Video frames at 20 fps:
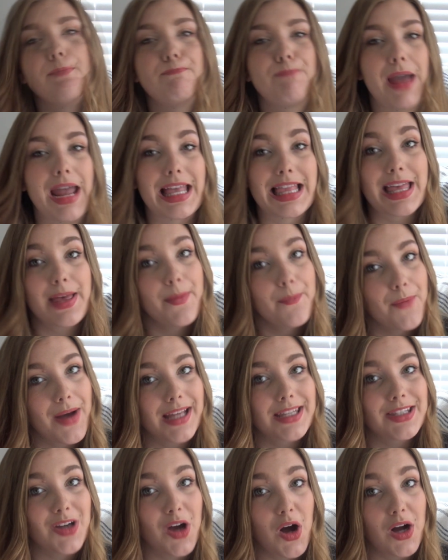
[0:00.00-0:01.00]
Balaam
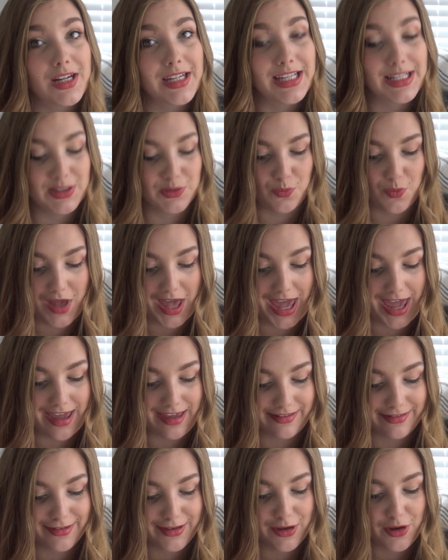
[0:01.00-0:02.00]
went on his
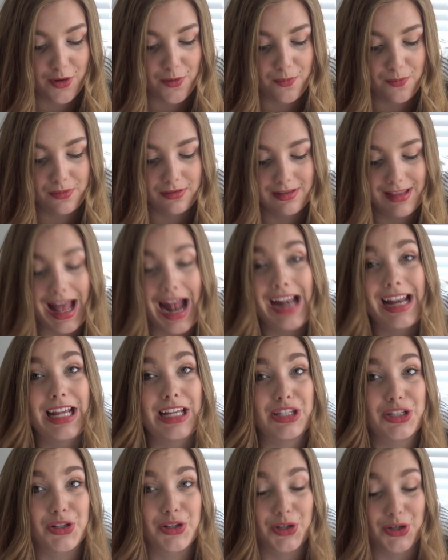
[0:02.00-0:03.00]
way,
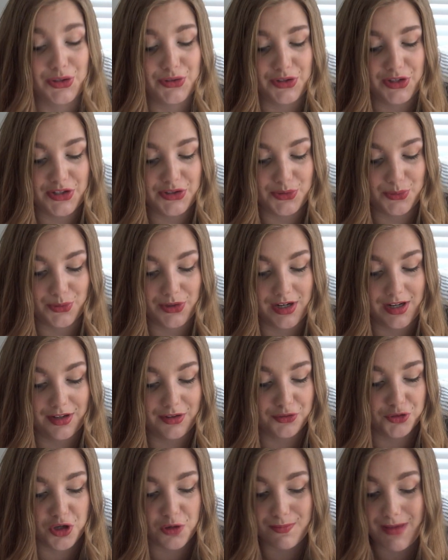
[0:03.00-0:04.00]
planning to curse Israel,
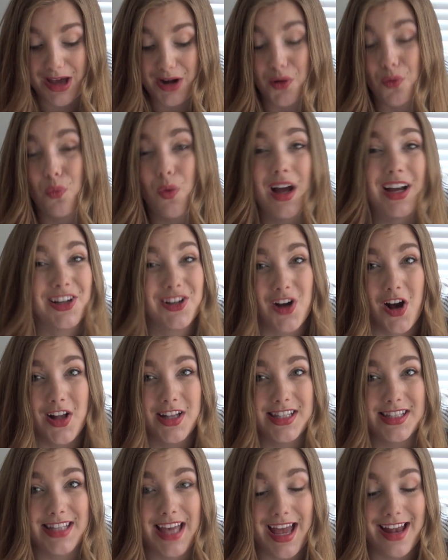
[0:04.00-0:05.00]
no matter what
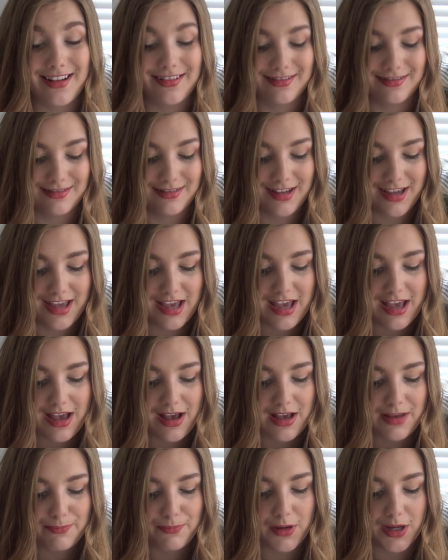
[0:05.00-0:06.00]
God said.
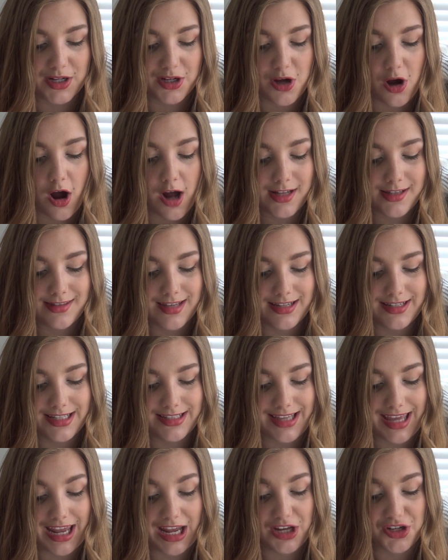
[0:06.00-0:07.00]
But God sent
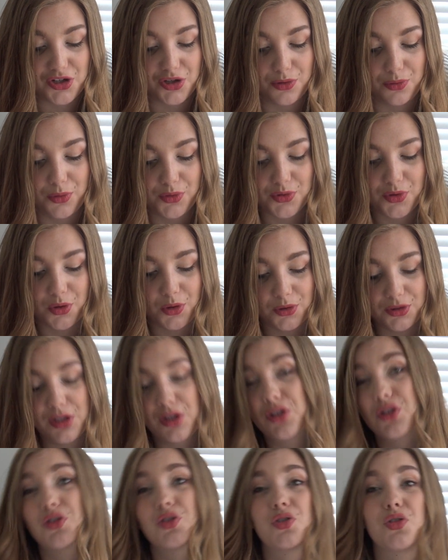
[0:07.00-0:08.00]
his angel, who was holding
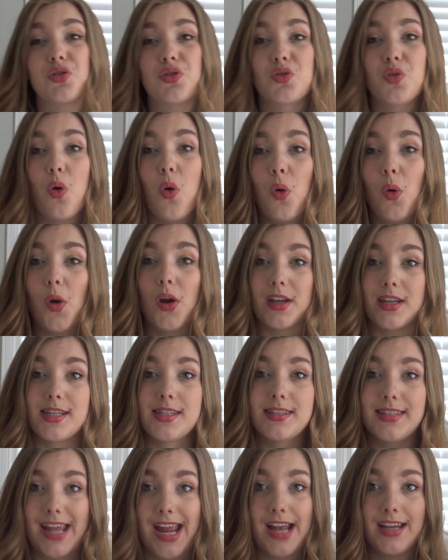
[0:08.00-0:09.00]
a sword, to
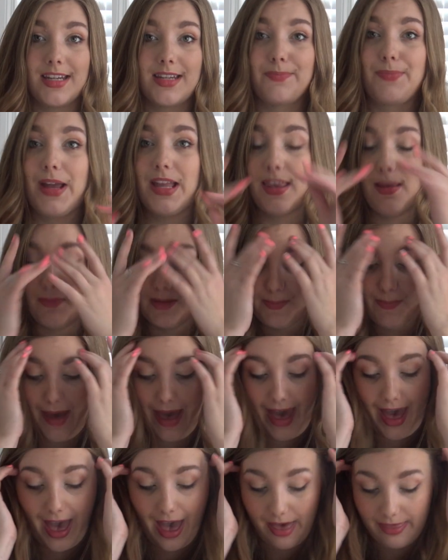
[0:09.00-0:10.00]
stand in Balaam's
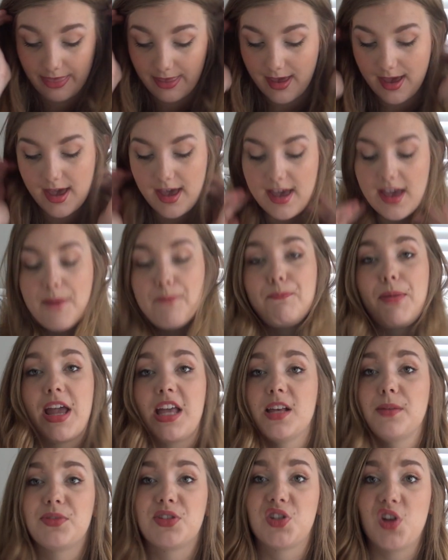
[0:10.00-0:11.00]
path. And
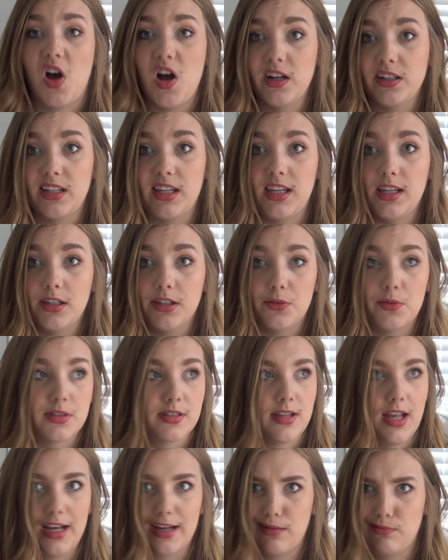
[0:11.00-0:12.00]
Balaam's donkey
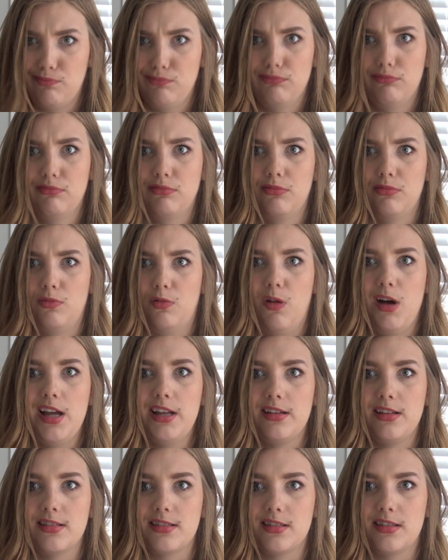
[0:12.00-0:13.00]
was like,
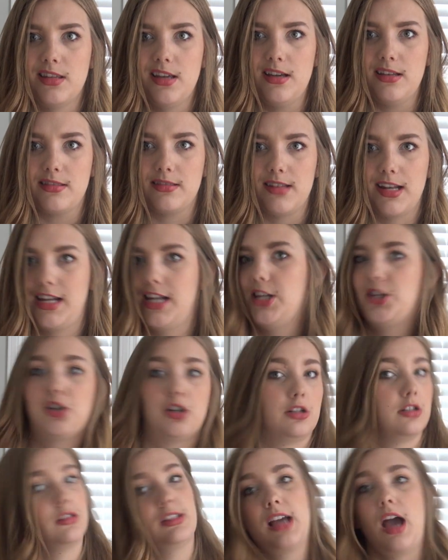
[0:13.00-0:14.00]
what is this? And he
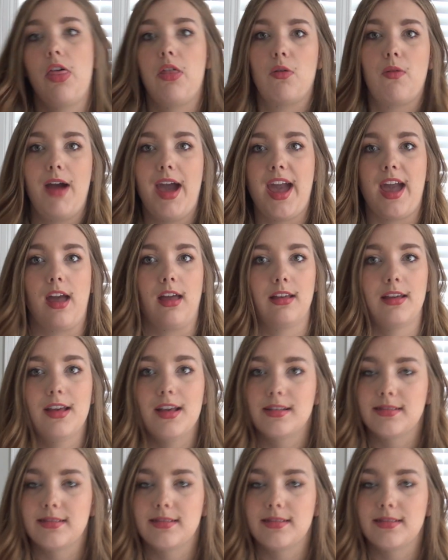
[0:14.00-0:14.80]
turned the other way.